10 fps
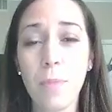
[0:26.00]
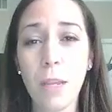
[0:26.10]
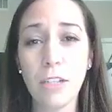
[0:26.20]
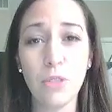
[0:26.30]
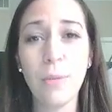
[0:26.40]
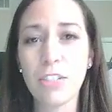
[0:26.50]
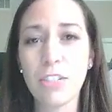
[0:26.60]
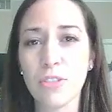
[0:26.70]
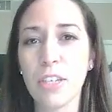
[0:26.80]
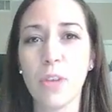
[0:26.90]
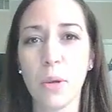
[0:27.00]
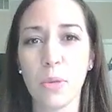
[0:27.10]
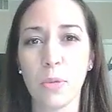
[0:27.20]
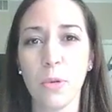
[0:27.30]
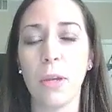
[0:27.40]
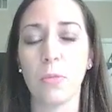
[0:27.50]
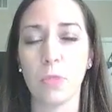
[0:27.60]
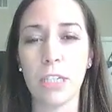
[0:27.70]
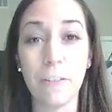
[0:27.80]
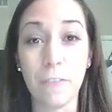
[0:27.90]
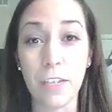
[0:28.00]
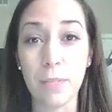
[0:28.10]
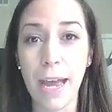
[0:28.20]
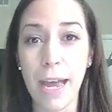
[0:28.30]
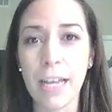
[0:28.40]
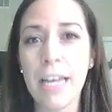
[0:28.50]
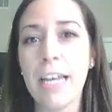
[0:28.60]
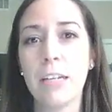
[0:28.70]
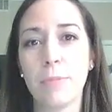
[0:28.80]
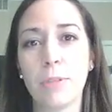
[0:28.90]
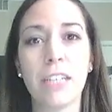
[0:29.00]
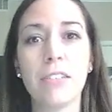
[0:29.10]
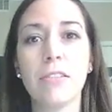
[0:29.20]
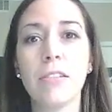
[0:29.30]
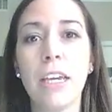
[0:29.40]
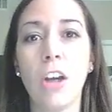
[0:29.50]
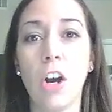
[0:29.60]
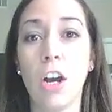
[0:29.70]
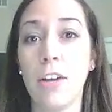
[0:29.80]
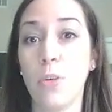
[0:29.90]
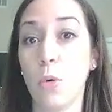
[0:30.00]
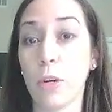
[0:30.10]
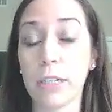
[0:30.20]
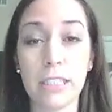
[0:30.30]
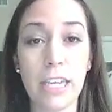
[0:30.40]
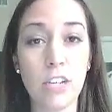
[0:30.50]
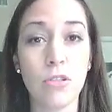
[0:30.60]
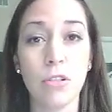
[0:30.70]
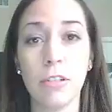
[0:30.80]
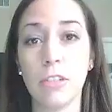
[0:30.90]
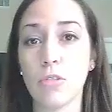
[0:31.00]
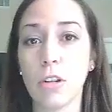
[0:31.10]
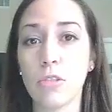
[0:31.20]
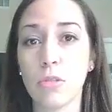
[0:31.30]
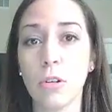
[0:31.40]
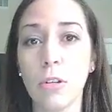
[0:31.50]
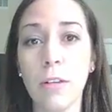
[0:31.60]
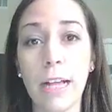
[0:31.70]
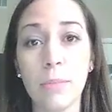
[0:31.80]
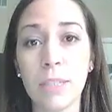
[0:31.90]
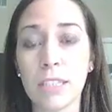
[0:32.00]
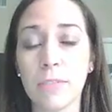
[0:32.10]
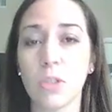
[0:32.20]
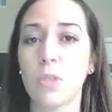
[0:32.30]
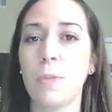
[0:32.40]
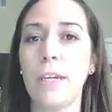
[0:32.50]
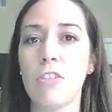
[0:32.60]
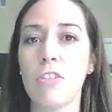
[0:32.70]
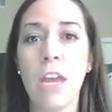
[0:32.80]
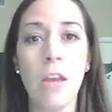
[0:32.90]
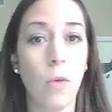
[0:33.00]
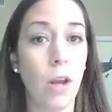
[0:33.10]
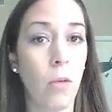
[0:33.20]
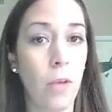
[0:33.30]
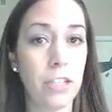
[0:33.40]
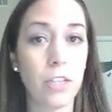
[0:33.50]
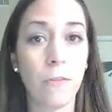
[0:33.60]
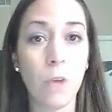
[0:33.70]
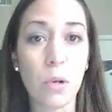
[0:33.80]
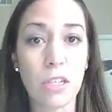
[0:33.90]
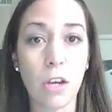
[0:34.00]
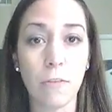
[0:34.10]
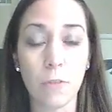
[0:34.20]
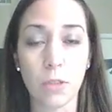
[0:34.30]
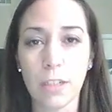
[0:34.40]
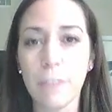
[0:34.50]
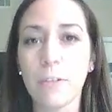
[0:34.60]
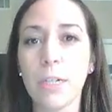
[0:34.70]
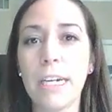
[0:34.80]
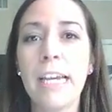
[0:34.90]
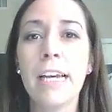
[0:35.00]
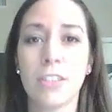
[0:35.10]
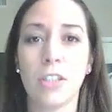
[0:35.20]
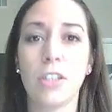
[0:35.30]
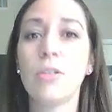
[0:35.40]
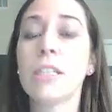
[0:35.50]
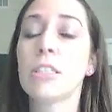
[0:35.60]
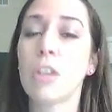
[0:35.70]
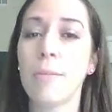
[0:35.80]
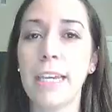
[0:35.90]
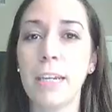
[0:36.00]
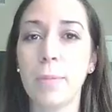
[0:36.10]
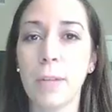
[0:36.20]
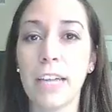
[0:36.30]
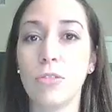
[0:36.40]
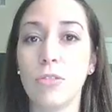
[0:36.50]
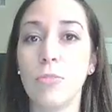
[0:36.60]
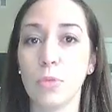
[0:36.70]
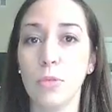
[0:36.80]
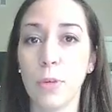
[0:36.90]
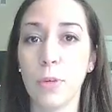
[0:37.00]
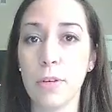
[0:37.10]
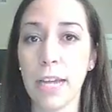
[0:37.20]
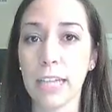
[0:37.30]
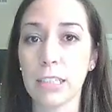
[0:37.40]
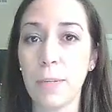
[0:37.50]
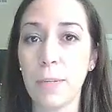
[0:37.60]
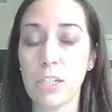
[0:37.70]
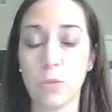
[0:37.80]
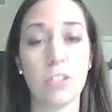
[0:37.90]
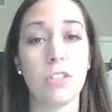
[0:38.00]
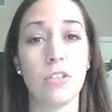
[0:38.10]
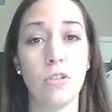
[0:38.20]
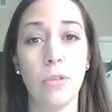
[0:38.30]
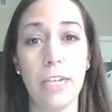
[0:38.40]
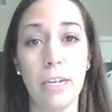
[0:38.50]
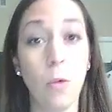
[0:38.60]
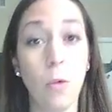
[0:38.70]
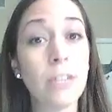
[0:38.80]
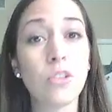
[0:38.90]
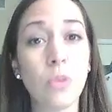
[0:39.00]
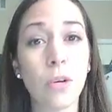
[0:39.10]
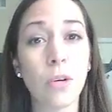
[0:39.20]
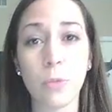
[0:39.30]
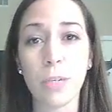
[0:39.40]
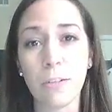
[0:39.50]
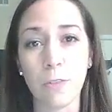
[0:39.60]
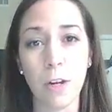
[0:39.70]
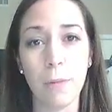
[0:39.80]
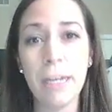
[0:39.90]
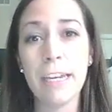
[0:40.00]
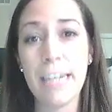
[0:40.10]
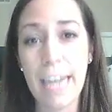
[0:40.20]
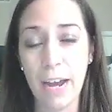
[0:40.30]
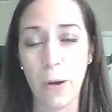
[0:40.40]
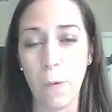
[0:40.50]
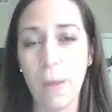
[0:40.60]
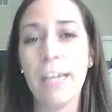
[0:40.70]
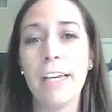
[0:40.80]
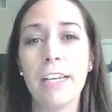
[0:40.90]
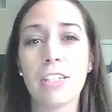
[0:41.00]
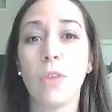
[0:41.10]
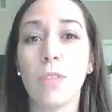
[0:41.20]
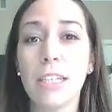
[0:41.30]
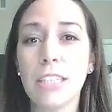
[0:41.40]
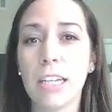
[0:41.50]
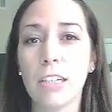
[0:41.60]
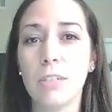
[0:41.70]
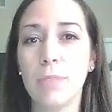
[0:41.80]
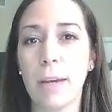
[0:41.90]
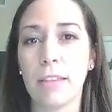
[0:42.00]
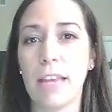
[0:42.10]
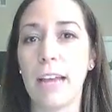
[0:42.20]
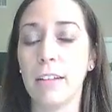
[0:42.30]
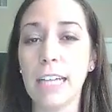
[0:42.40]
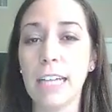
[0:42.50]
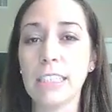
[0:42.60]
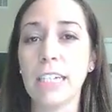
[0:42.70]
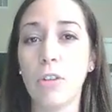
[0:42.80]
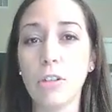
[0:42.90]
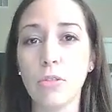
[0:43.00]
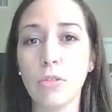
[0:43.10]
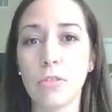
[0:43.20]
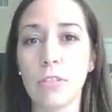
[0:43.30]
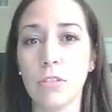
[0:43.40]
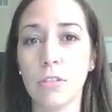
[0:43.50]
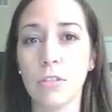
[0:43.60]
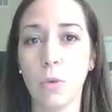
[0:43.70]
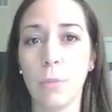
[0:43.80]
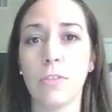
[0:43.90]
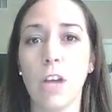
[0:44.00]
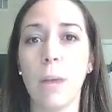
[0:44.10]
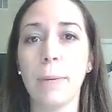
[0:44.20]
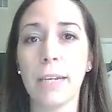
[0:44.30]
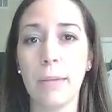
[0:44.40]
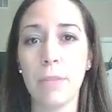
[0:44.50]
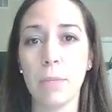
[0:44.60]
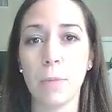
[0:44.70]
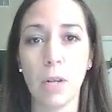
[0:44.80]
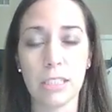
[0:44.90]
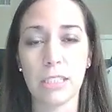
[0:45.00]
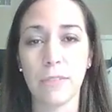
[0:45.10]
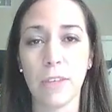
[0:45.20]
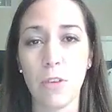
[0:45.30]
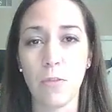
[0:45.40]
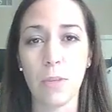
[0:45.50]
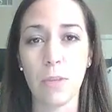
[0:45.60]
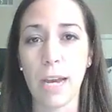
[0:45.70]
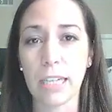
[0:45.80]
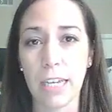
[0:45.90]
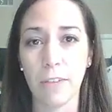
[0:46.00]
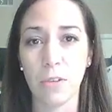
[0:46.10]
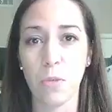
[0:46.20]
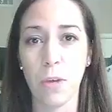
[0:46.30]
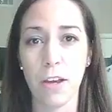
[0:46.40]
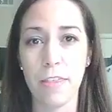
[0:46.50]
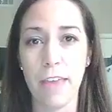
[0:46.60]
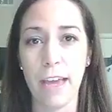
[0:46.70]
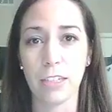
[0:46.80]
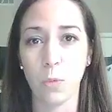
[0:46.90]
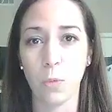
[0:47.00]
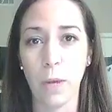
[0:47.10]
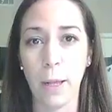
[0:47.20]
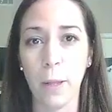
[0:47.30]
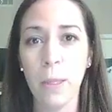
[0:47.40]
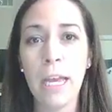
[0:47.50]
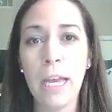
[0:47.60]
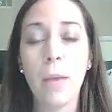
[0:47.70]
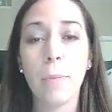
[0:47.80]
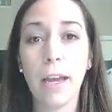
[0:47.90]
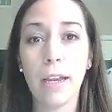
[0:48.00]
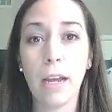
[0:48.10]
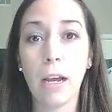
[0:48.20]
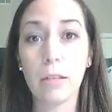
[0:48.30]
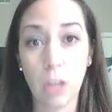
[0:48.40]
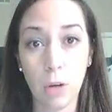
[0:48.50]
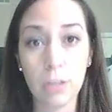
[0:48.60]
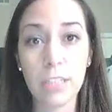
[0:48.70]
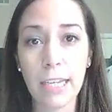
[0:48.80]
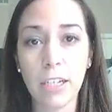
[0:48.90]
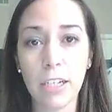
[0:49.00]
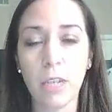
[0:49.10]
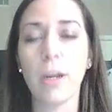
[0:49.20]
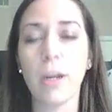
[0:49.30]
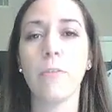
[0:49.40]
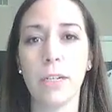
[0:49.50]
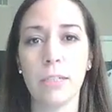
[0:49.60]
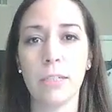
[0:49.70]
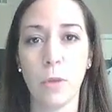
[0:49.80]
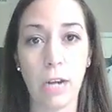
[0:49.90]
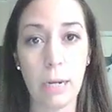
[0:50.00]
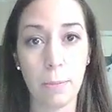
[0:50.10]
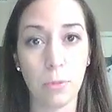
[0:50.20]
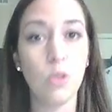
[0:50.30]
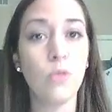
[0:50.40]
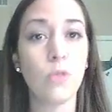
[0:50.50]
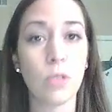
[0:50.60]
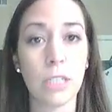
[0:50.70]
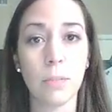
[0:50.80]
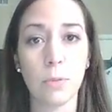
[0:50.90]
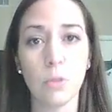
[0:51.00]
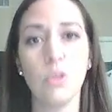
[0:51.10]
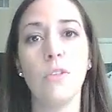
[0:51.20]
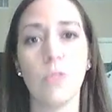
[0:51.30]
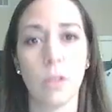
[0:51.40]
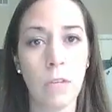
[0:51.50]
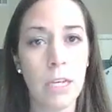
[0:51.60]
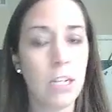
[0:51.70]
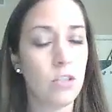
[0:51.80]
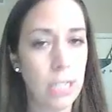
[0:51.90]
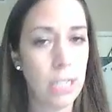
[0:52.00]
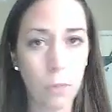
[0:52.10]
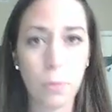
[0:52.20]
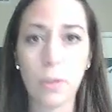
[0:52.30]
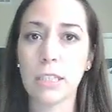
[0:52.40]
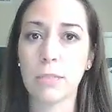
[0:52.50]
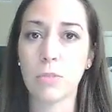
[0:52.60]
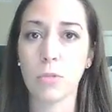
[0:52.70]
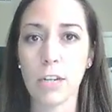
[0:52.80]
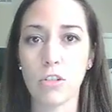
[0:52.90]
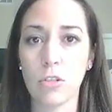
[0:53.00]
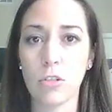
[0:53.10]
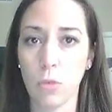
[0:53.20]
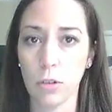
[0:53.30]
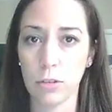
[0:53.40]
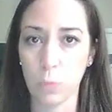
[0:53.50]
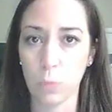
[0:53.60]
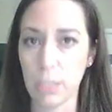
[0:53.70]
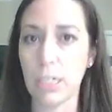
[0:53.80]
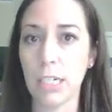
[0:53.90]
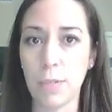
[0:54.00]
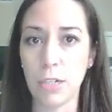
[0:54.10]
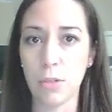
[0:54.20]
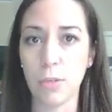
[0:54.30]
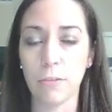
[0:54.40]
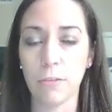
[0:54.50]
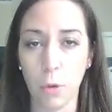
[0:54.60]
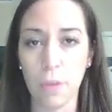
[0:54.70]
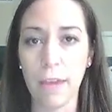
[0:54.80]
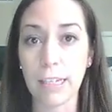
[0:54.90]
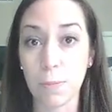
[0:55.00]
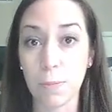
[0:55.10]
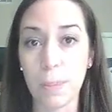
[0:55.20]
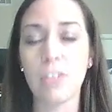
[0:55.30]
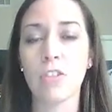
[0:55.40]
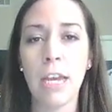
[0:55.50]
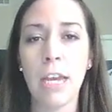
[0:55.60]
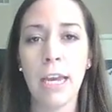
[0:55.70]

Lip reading: Do make sure that you go through and read the feedback, particularly on organizational and structural elements of your speech, what I want you to focus on for delivery, so that you can start making a plan to improve for your next speech, which is due in 1 short week from now. So let's talk a little bit about that. Now, last night you also turned in your informative topic, and I'm in the process of giving feedback to everyone on that as well. But go and take a look at what I've written, whether I approved or didn't approve, or tried to help you get some direction towards what you need to be doing for that speech.